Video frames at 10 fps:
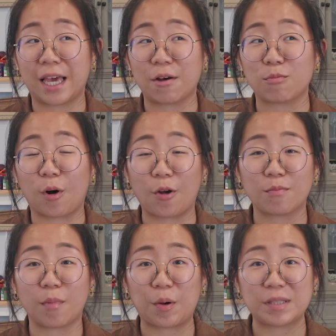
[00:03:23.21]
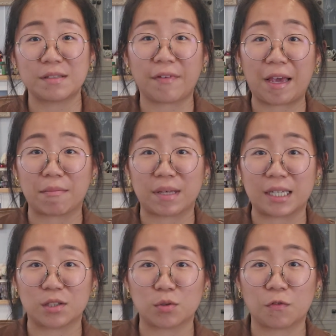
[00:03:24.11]
it won't motivate
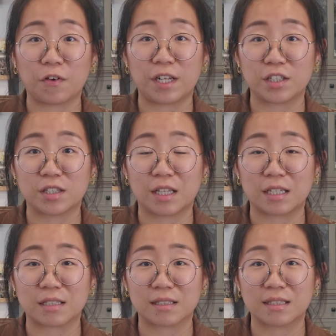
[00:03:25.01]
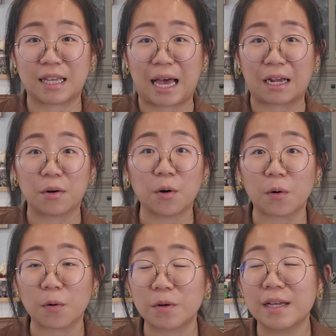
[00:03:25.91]
me to finish things at
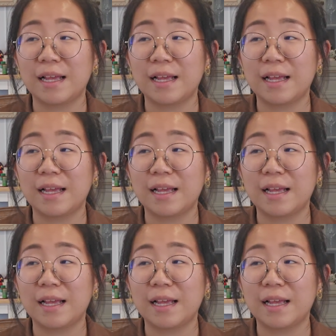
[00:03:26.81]
all.